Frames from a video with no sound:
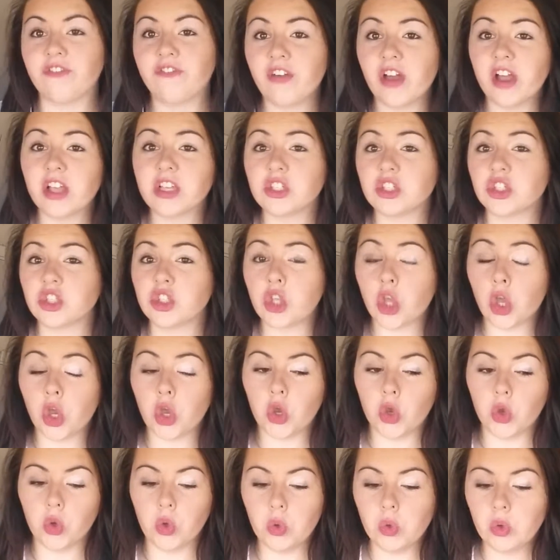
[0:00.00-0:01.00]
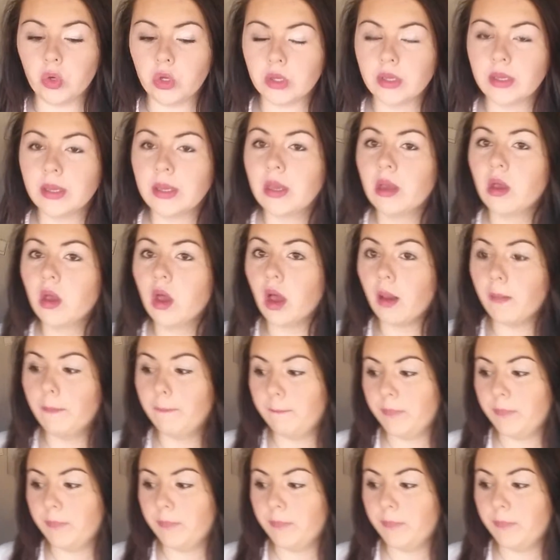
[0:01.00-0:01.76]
the first two are